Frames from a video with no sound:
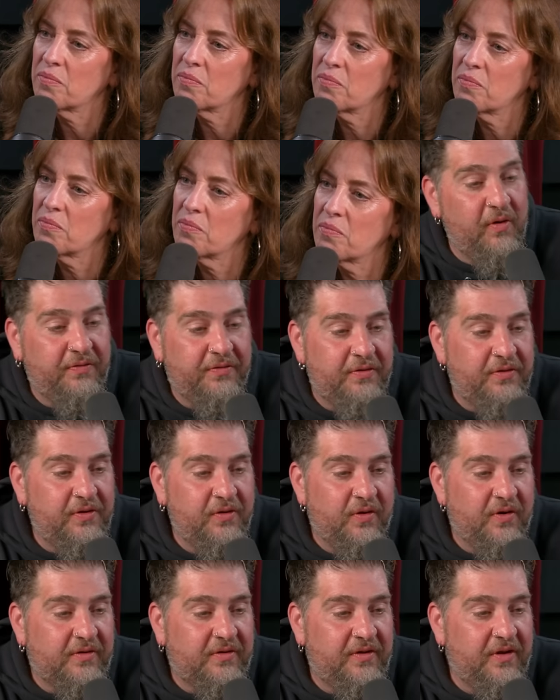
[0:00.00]
And I moved to New
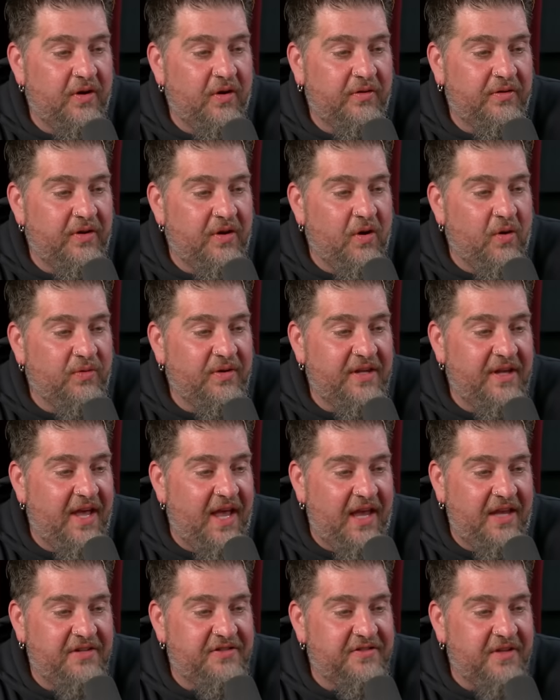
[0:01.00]
York. The the only
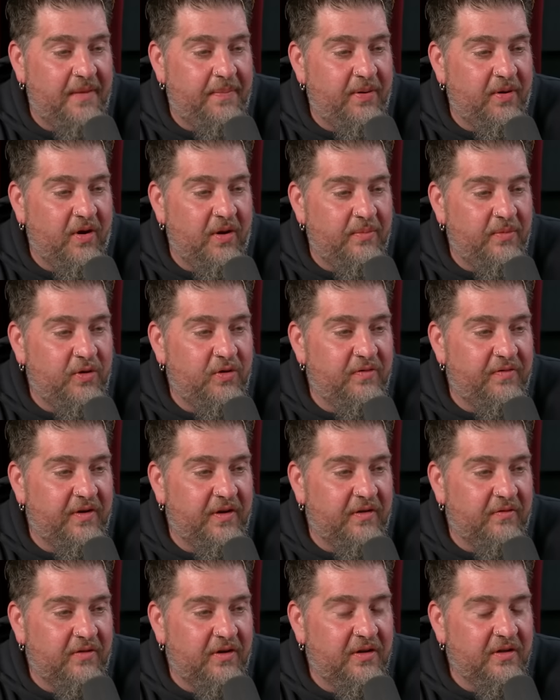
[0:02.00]
haste I put on
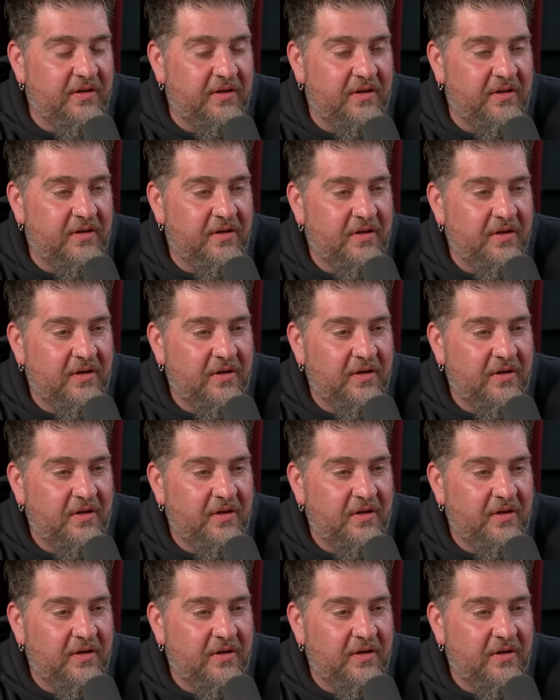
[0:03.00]
moving really